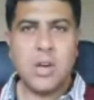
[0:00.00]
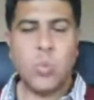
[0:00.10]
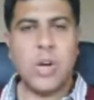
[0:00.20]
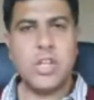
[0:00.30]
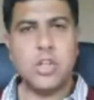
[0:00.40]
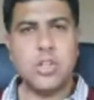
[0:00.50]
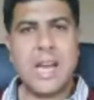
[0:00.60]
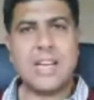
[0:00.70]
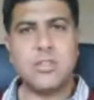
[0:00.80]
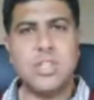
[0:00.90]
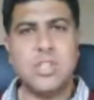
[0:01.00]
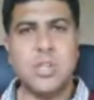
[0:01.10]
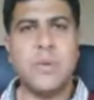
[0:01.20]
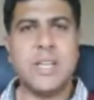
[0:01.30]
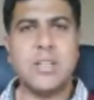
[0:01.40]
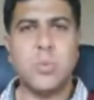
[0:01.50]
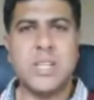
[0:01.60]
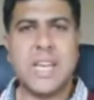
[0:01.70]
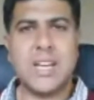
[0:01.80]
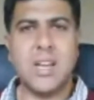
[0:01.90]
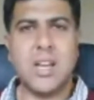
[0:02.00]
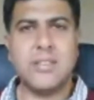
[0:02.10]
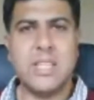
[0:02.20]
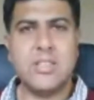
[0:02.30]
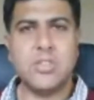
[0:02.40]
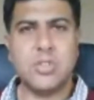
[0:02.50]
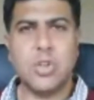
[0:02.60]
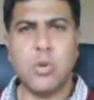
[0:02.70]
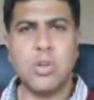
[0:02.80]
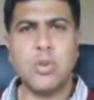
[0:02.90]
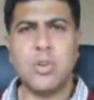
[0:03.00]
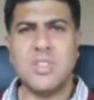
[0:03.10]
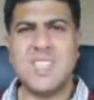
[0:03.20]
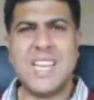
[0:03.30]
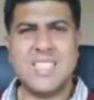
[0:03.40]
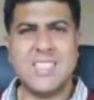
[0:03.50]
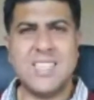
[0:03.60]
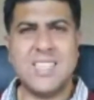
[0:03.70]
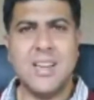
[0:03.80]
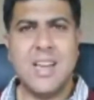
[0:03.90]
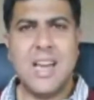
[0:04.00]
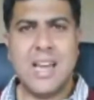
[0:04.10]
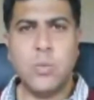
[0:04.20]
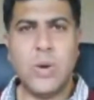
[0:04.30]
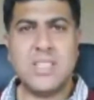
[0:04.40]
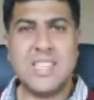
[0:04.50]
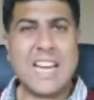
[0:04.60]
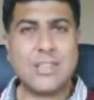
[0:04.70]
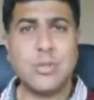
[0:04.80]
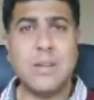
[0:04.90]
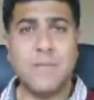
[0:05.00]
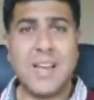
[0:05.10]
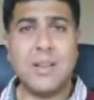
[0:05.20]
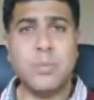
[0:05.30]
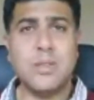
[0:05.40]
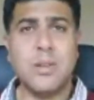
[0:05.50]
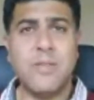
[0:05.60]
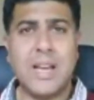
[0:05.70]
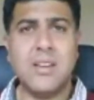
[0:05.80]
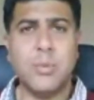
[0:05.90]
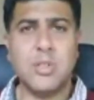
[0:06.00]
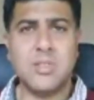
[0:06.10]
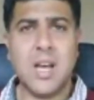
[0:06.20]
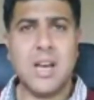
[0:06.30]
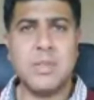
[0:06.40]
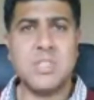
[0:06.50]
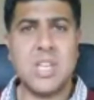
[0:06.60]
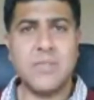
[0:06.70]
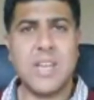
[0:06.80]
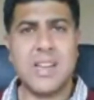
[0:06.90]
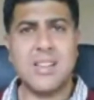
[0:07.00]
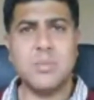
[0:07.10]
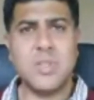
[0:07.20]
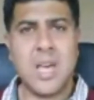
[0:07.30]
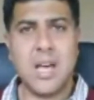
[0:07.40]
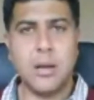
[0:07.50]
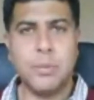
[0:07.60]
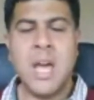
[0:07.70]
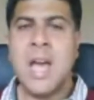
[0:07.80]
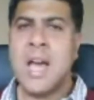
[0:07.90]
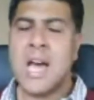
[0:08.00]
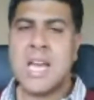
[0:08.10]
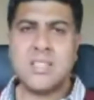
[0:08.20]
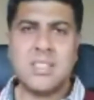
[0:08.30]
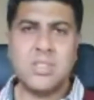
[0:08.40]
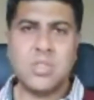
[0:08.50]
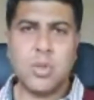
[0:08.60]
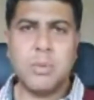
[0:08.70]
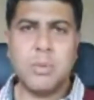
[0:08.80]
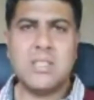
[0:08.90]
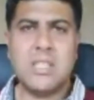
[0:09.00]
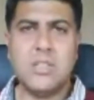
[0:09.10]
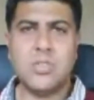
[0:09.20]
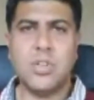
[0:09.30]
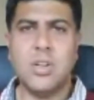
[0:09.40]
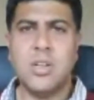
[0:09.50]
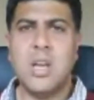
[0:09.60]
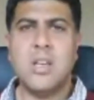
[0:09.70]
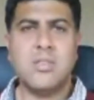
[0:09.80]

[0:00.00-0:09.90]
What you're actually doing is we're getting a lot of teachers to go and look on data and wasting actually valuable time instead of getting them to help. And I see so many teachers